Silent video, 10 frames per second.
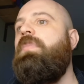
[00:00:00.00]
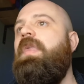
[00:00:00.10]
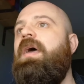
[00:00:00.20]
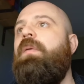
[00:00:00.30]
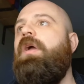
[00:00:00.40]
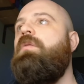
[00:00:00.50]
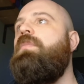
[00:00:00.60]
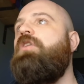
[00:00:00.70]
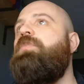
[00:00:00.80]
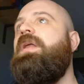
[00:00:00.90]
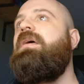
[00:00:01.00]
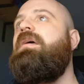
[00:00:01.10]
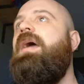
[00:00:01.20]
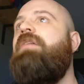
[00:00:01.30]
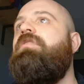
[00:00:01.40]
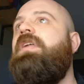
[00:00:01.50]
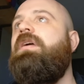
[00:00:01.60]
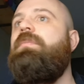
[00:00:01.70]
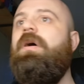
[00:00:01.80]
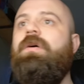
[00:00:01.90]
There we go, much better. Everything
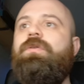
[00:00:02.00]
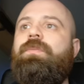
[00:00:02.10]
compiled.